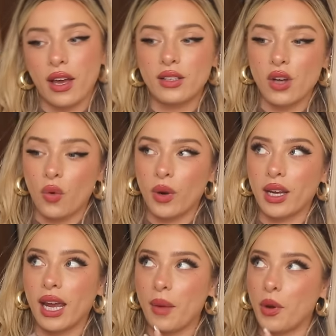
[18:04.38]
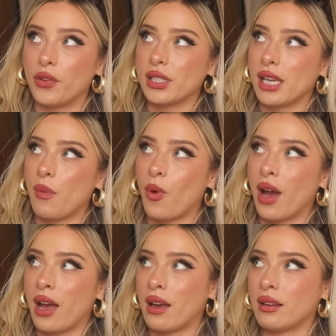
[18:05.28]
Like, I don't wear camo in the same
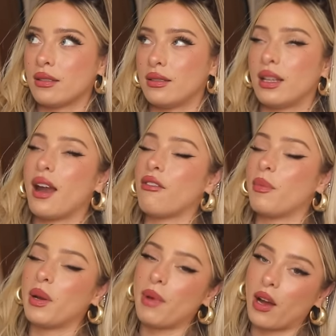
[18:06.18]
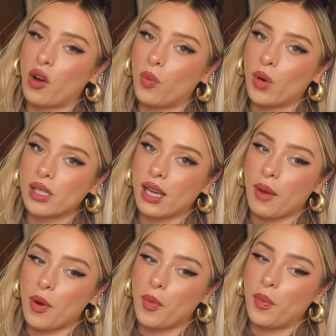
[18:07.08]
way that everybody back home wears
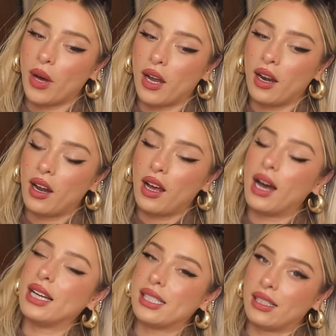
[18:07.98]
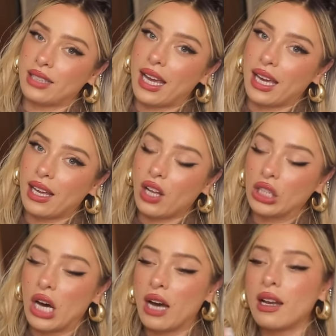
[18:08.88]
camo, but I still like it a
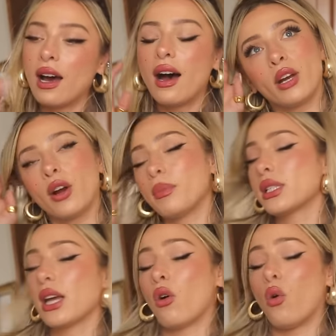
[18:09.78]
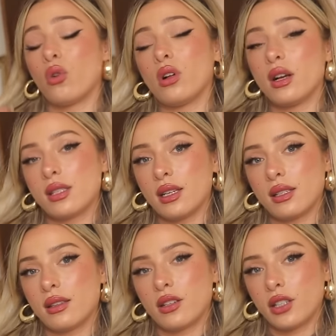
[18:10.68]
lot. My grandpa's like whole closet
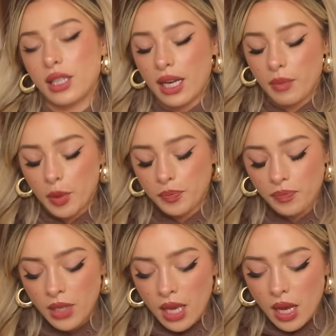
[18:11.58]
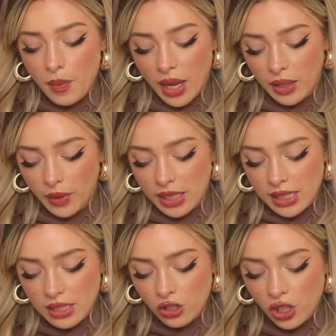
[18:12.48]
is literally camo. But
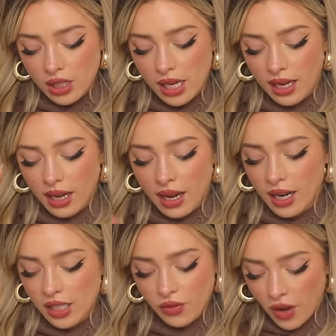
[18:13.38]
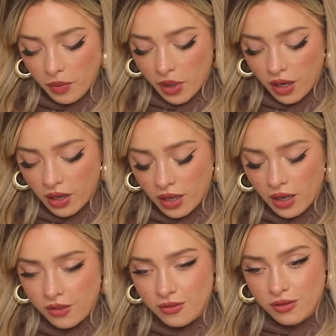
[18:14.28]
anyways, just like a nice fun pair
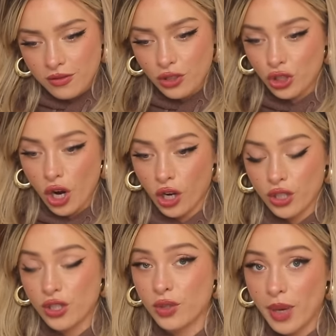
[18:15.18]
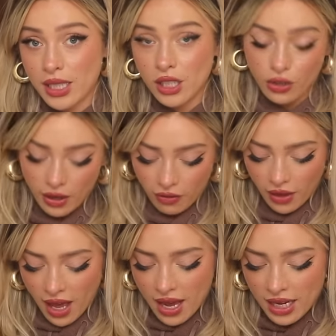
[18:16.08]
of joggers or sweats is great for
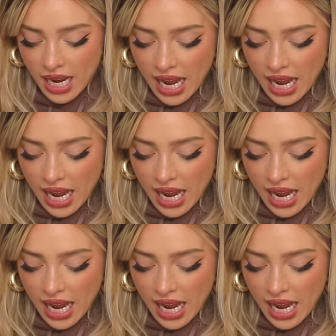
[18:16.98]
that.